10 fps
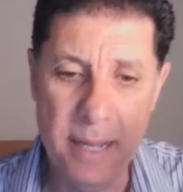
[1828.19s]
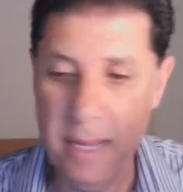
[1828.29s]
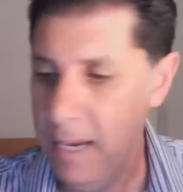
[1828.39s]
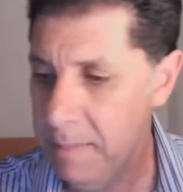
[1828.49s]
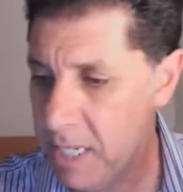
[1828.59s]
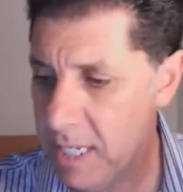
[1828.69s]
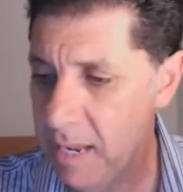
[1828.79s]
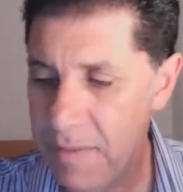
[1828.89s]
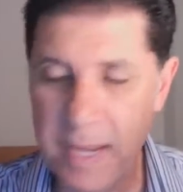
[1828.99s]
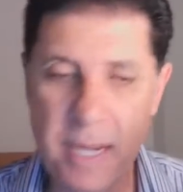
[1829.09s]
let me see if
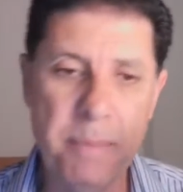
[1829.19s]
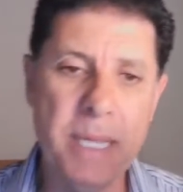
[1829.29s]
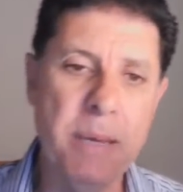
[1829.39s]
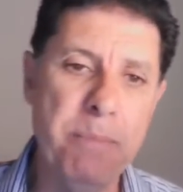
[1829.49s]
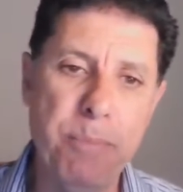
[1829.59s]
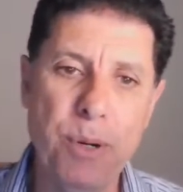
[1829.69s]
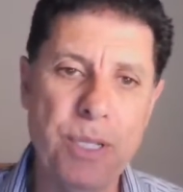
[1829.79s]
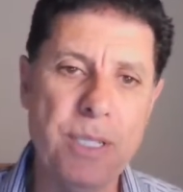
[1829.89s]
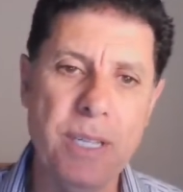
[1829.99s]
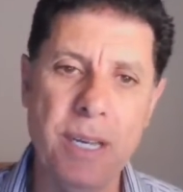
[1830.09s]
anybody put
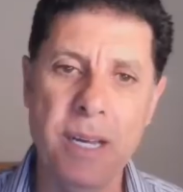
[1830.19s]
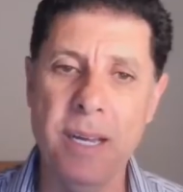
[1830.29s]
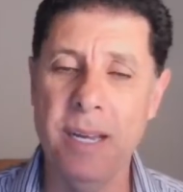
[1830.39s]
the